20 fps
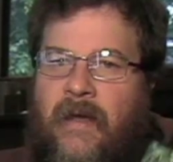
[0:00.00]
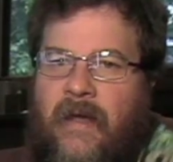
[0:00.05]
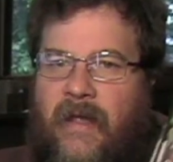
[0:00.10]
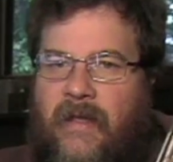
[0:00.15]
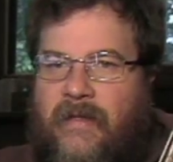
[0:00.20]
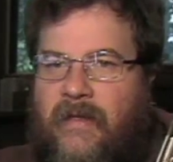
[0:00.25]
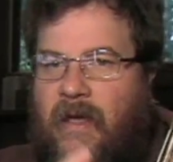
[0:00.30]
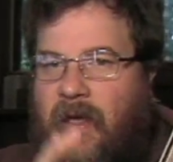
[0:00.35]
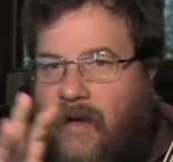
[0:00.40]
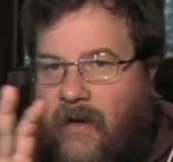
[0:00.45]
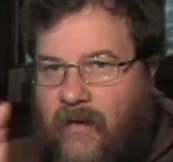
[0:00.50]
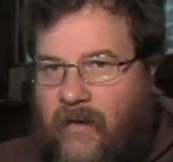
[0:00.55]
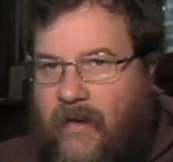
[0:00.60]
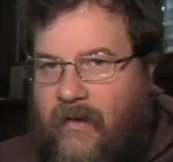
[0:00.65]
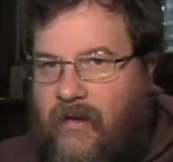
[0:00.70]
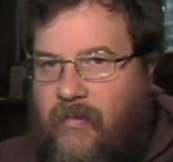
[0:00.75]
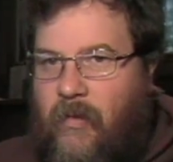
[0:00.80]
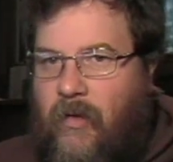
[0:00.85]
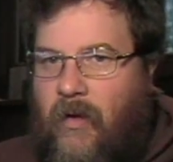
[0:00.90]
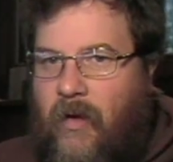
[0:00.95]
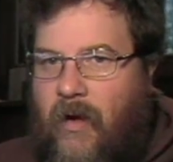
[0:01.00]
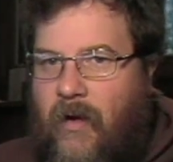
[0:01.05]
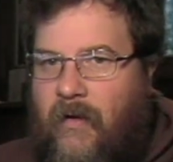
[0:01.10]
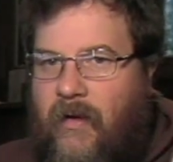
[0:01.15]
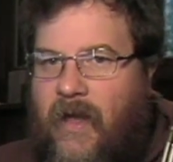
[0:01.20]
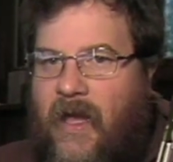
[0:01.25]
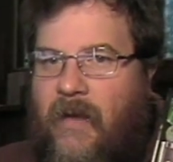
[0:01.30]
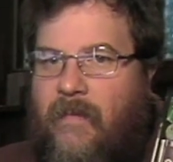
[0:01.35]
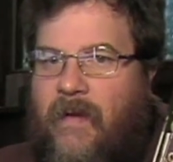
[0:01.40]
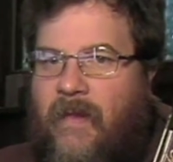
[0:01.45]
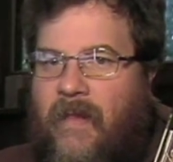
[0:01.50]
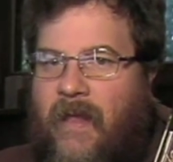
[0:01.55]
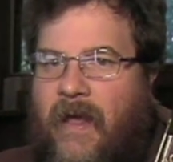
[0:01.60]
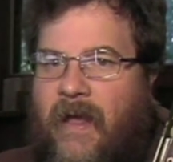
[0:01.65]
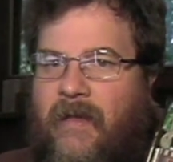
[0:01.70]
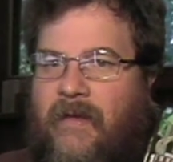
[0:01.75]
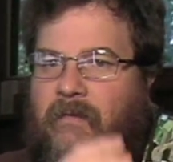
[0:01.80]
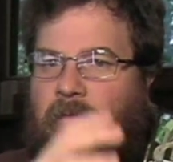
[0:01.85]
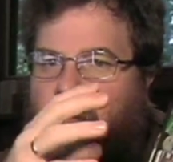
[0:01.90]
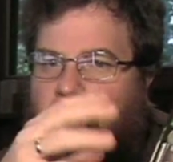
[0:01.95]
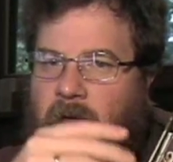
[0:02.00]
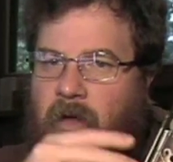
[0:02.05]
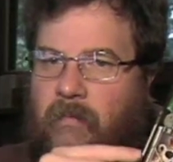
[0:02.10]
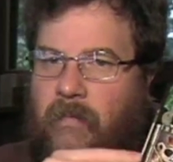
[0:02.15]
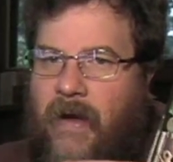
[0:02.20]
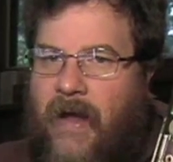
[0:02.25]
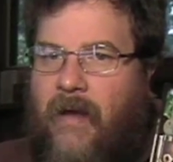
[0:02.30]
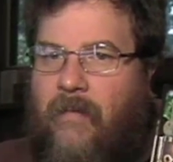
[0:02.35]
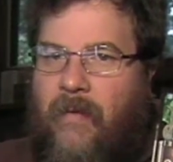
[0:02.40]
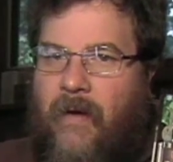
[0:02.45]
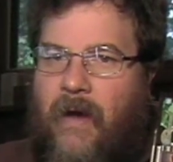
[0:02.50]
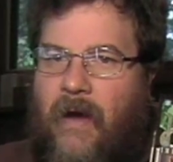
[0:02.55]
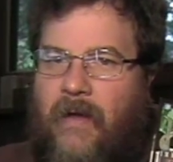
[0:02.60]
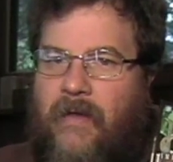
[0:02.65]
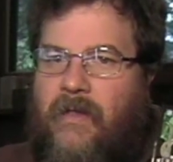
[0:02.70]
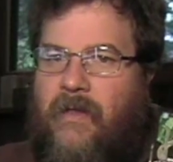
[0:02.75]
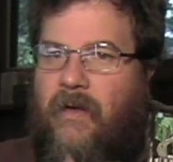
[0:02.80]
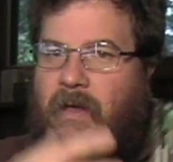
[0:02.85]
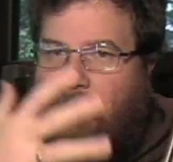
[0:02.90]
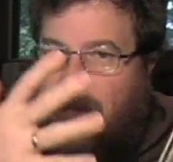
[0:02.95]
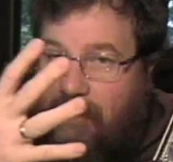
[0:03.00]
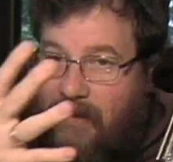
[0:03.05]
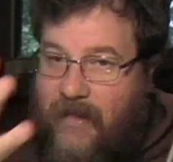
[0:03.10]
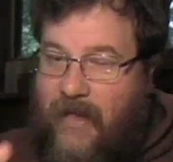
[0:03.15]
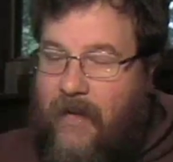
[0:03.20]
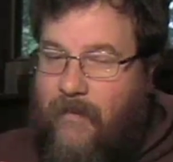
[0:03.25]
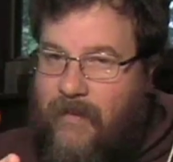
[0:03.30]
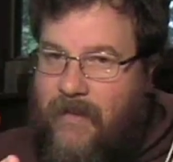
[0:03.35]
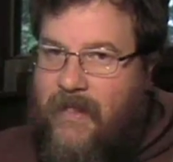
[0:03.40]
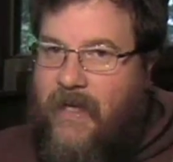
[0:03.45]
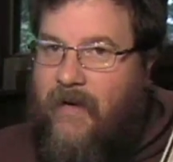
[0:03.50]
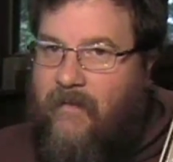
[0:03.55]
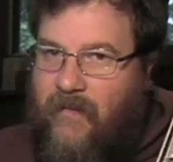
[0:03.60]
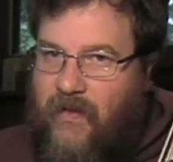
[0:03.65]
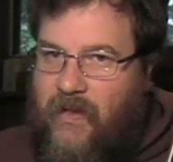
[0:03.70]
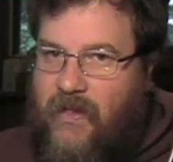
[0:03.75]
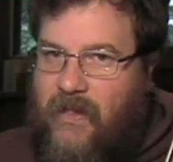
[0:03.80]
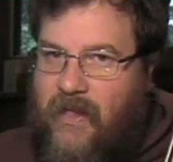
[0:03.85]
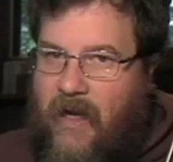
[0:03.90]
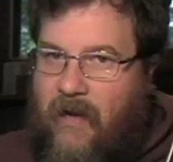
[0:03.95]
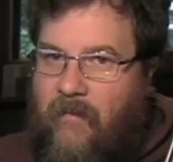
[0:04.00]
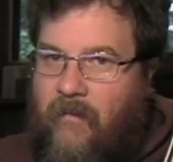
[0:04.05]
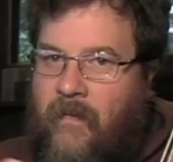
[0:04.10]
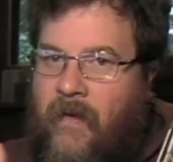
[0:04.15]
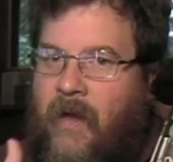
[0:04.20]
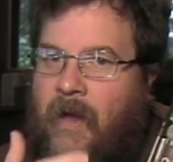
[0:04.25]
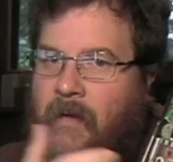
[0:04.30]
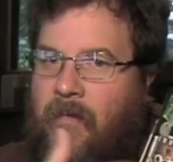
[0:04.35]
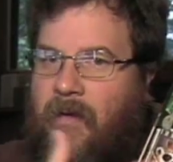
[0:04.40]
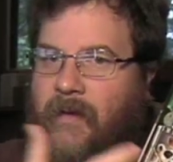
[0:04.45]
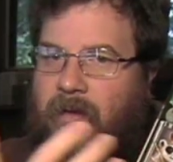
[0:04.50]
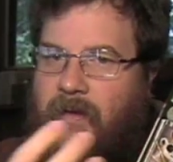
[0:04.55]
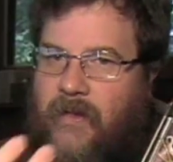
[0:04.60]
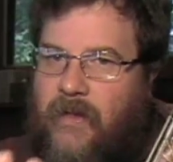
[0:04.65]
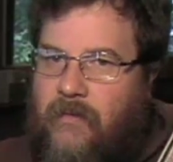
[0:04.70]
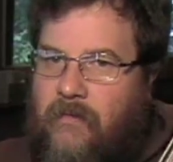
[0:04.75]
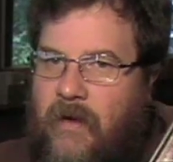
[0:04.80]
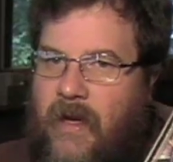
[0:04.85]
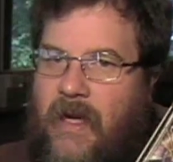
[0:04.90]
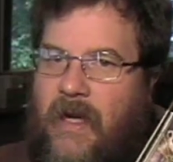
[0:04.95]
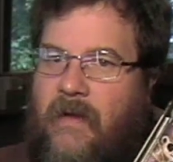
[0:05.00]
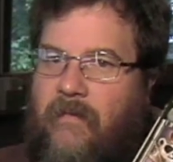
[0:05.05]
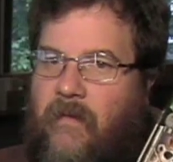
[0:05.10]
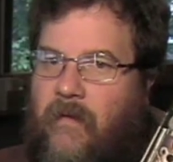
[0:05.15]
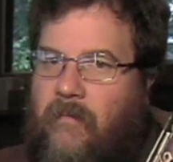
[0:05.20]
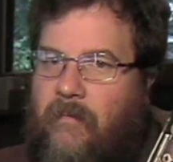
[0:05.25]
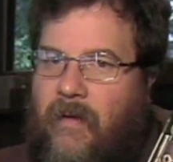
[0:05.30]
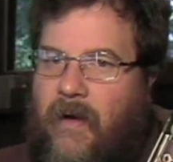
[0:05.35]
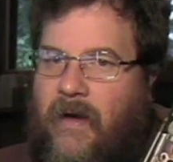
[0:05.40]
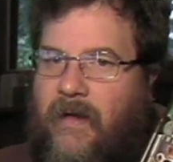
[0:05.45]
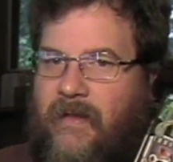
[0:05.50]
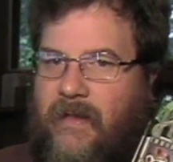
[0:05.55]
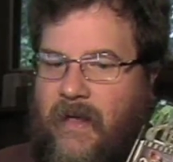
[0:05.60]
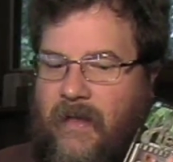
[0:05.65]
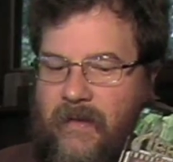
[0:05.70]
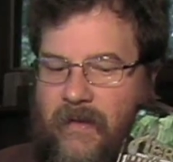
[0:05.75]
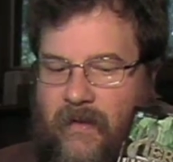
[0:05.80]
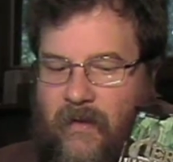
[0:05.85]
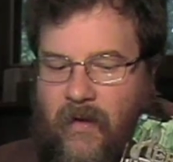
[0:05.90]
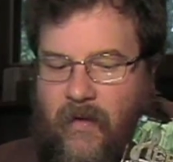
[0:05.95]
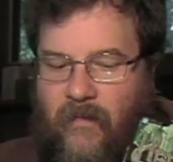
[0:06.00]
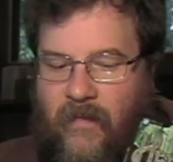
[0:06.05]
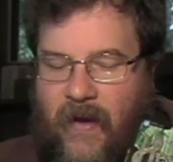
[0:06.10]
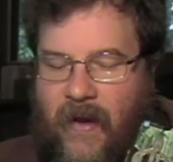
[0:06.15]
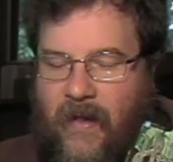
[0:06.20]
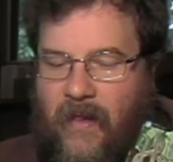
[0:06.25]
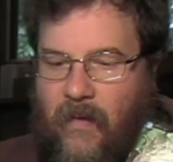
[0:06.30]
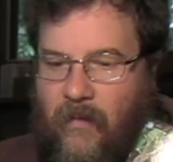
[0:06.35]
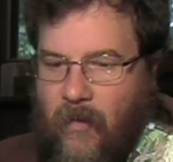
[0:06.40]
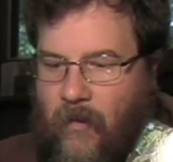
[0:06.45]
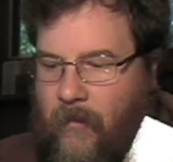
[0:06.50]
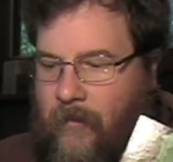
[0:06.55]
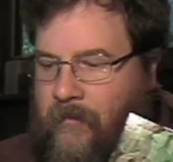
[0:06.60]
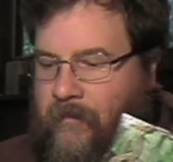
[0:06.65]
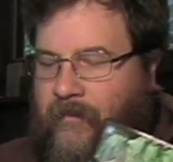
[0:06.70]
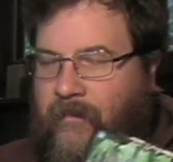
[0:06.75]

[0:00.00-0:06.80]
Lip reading: It's not a collectible card game in that when you buy a box you get the same set of stuff, but there's 3 different box sets that are available.